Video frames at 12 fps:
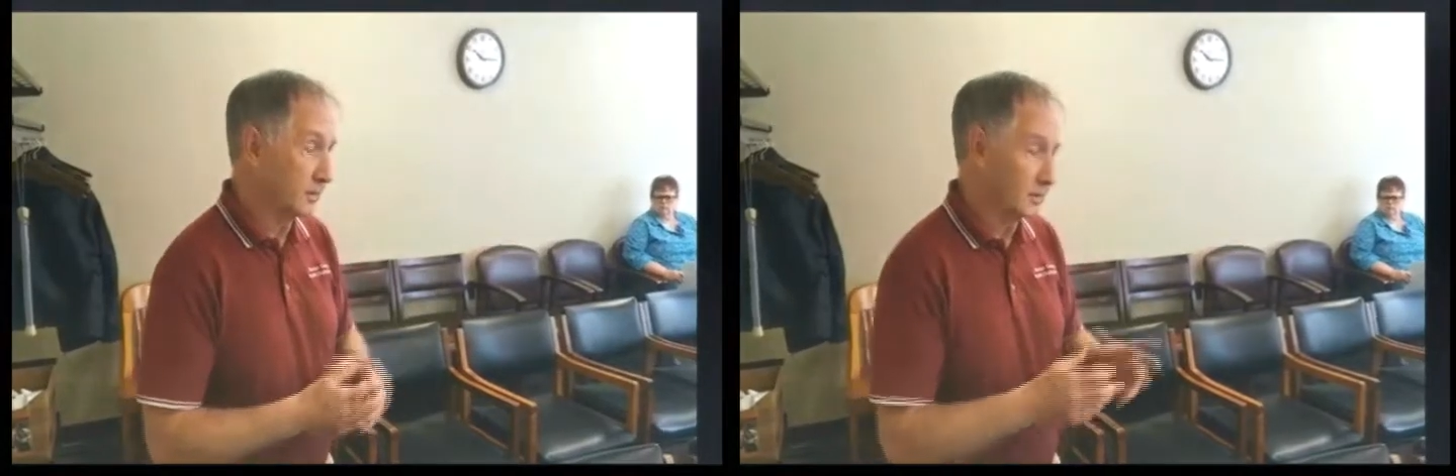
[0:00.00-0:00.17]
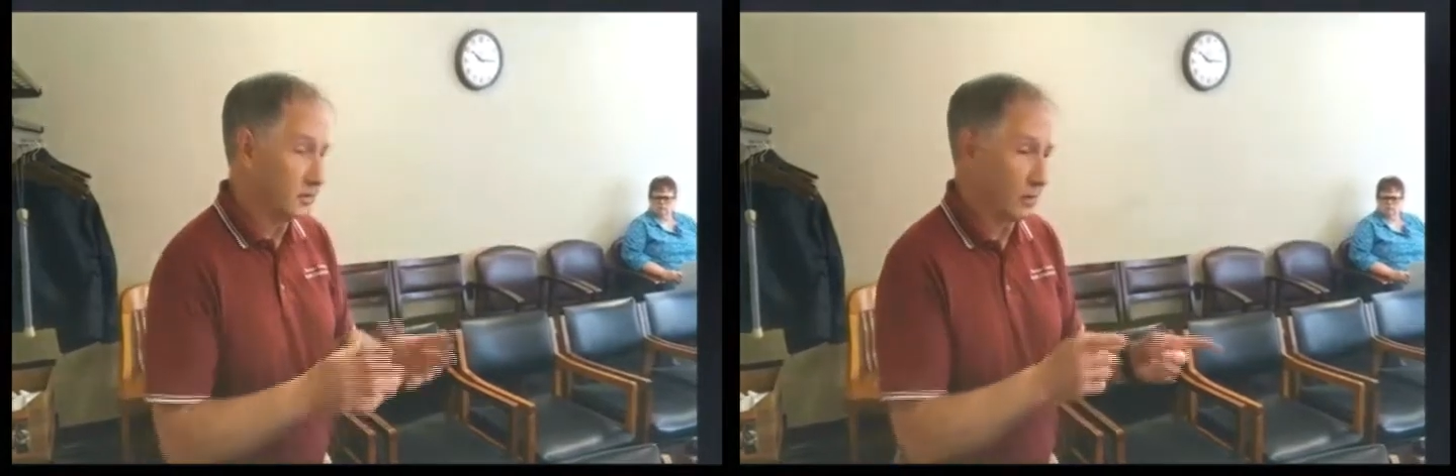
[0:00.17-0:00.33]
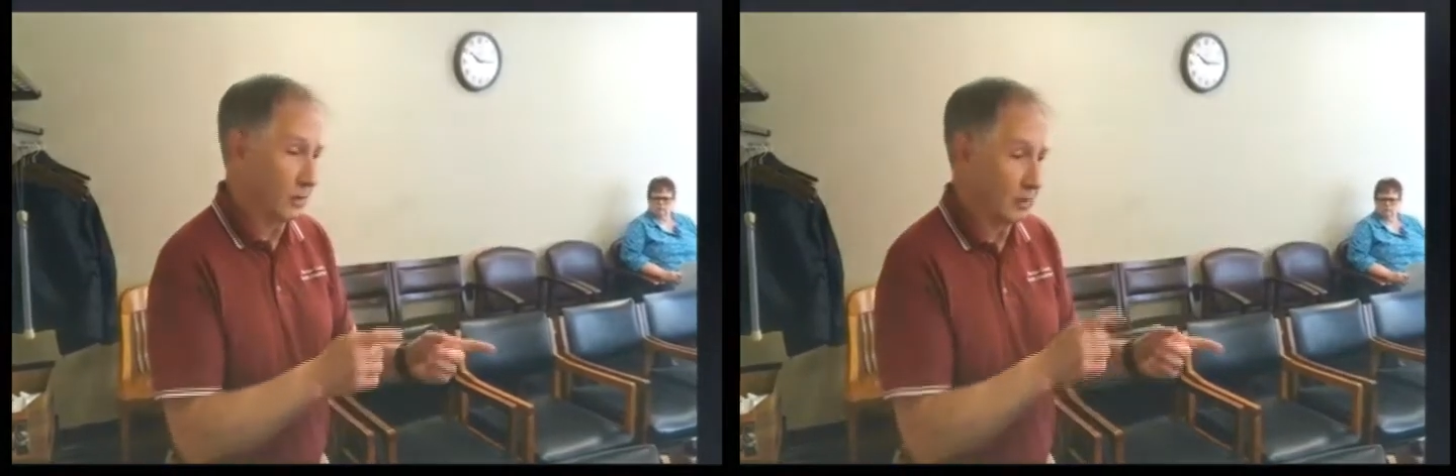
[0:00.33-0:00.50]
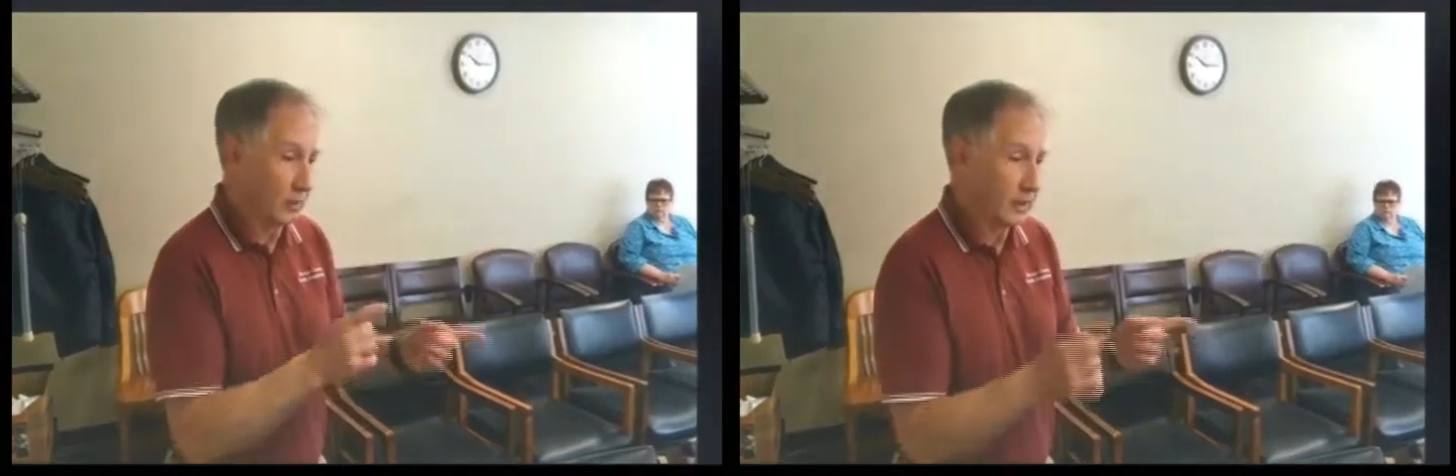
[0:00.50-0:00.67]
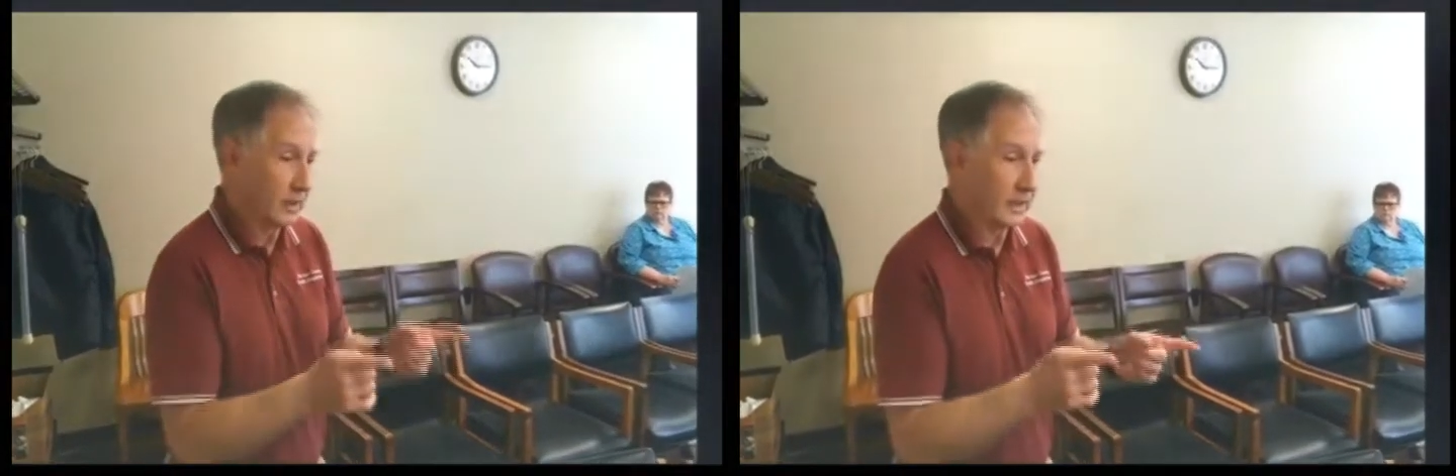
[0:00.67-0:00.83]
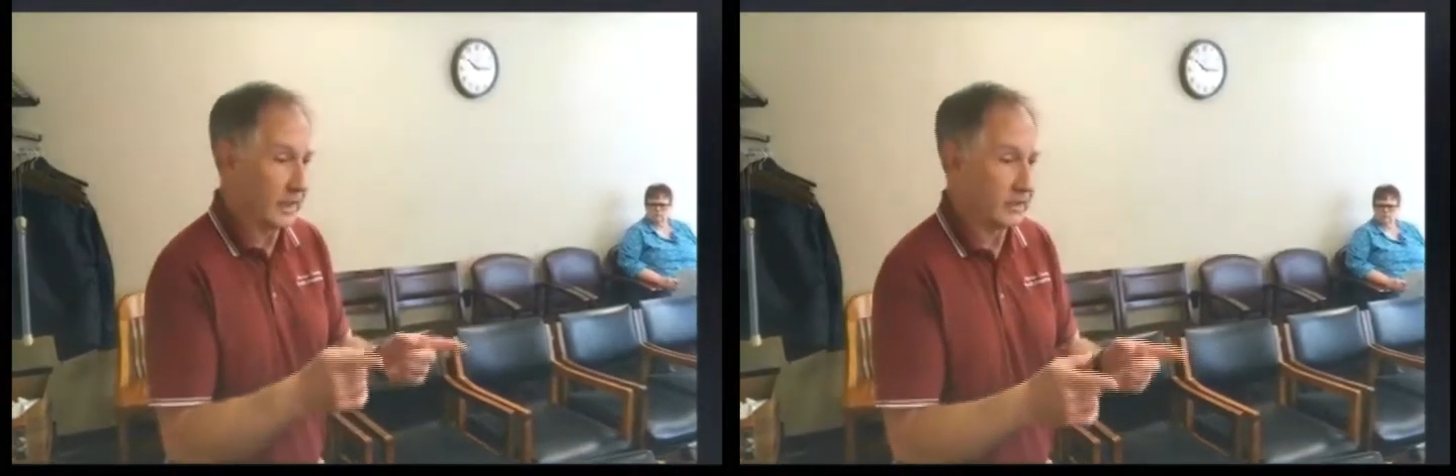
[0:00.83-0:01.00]
to start
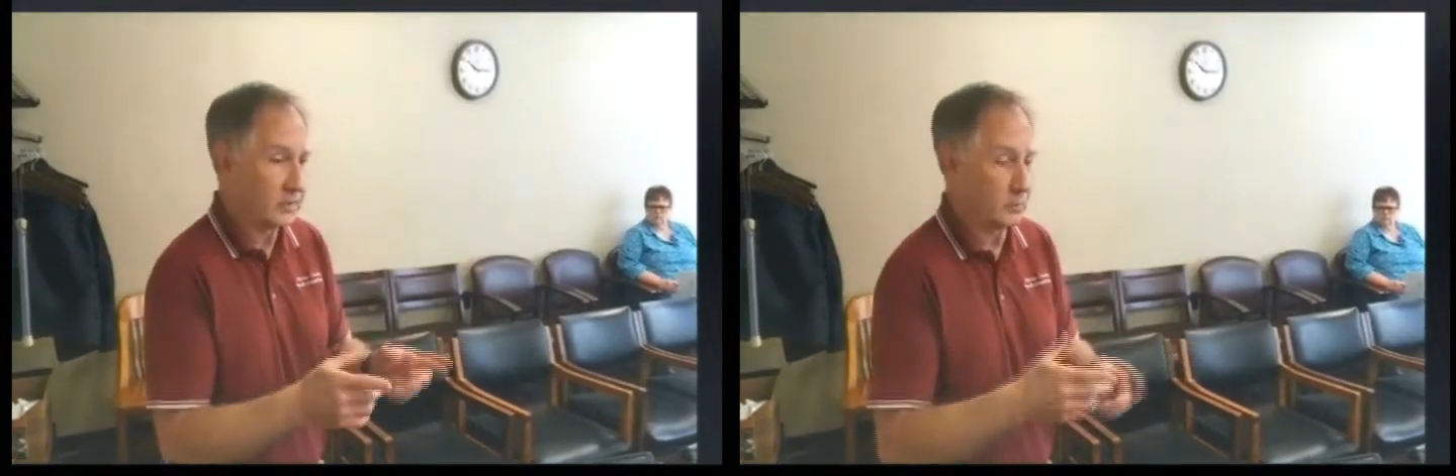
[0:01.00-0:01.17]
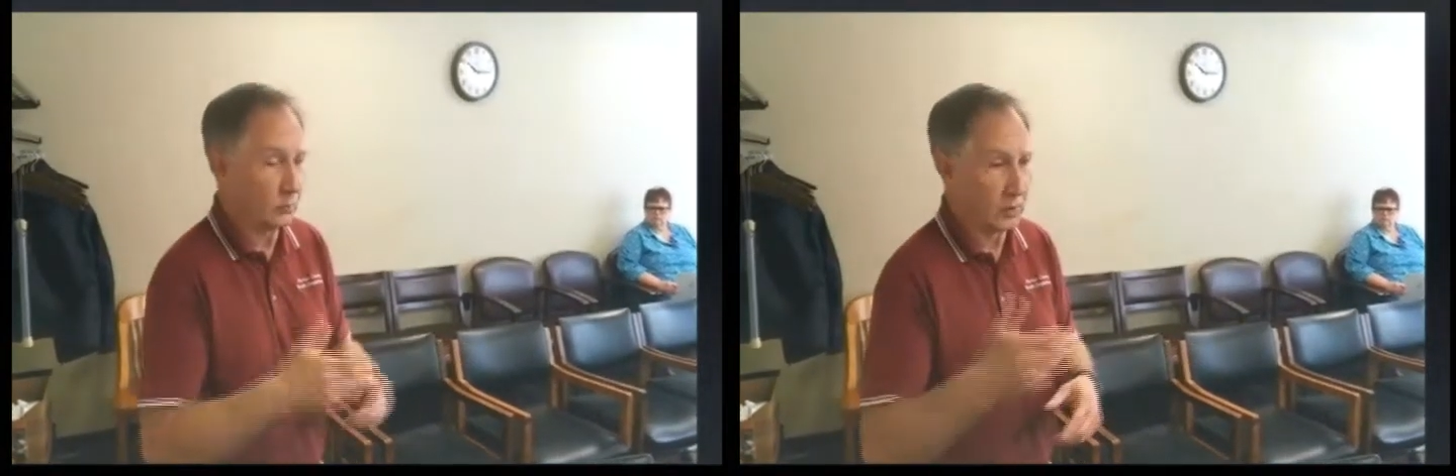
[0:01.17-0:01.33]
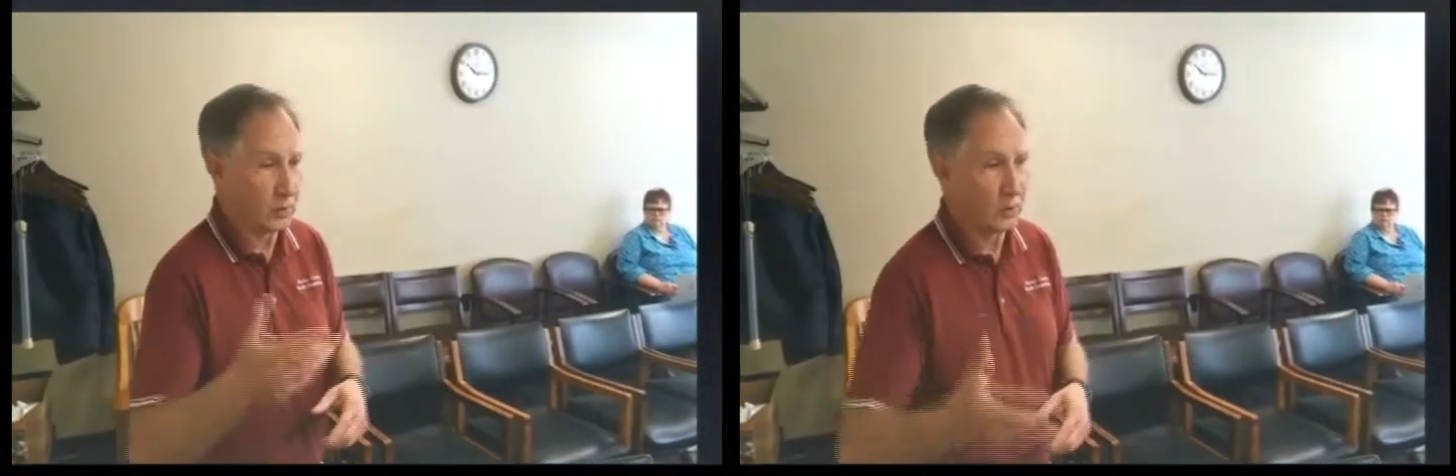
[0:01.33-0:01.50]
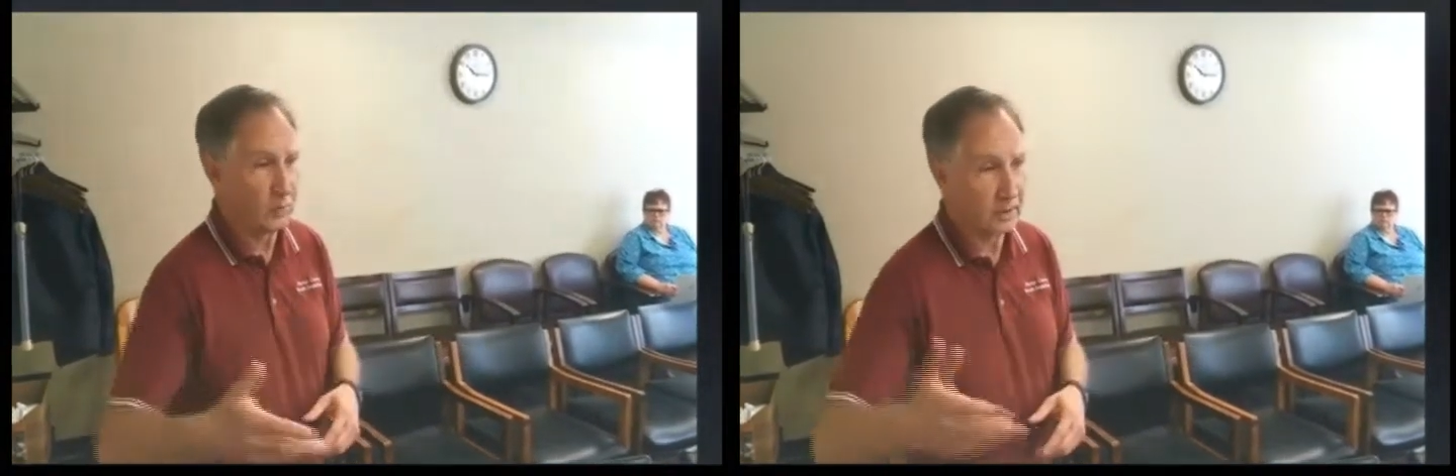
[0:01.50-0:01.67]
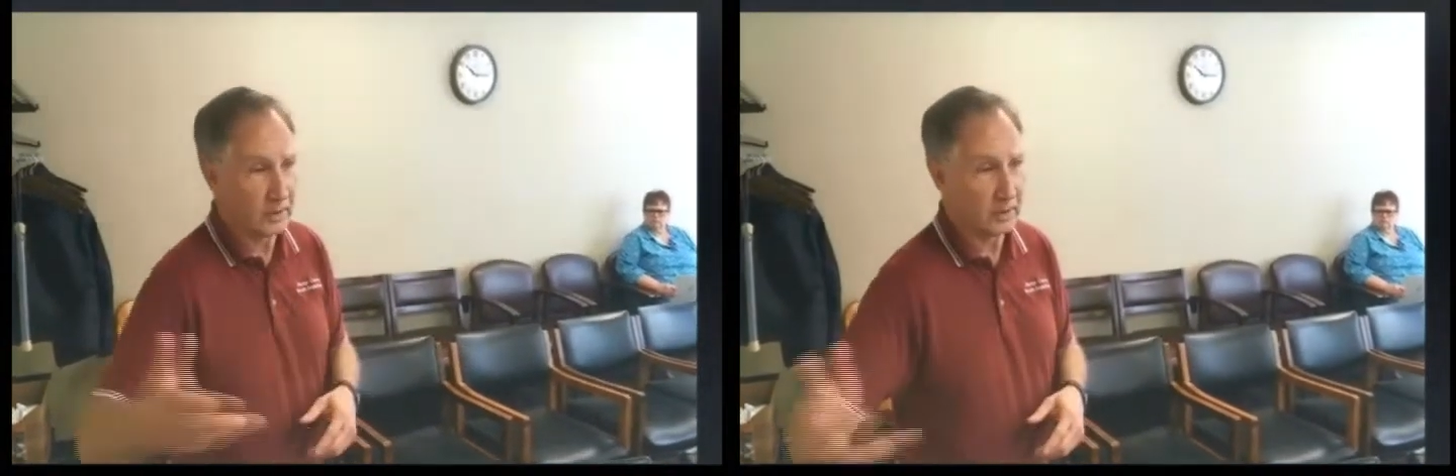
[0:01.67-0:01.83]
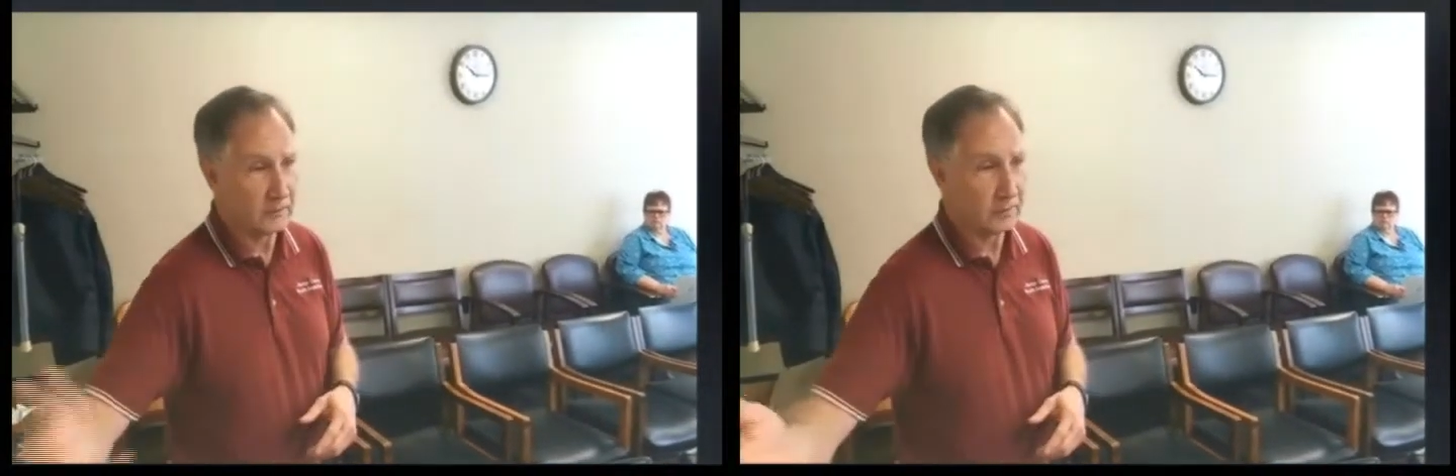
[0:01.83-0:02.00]
looking at some
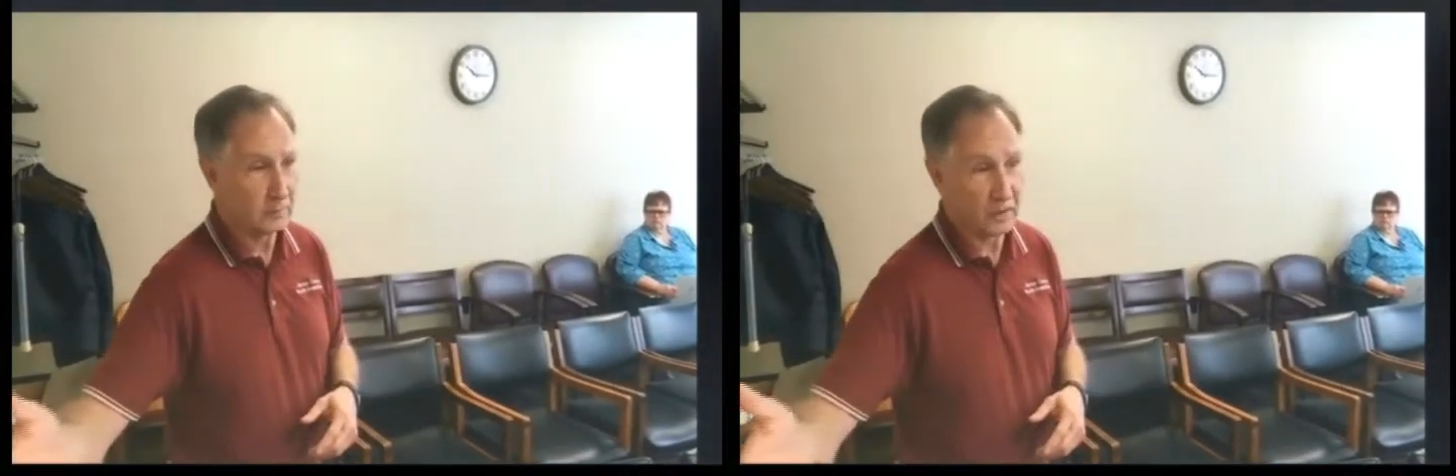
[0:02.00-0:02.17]
reopening of some